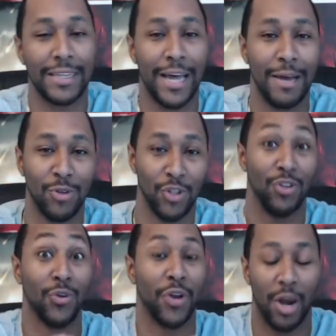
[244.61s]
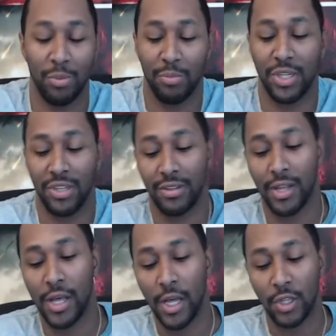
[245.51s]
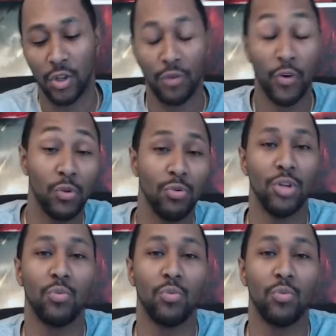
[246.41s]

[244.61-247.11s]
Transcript: time just doing honorable mentions. So the first one is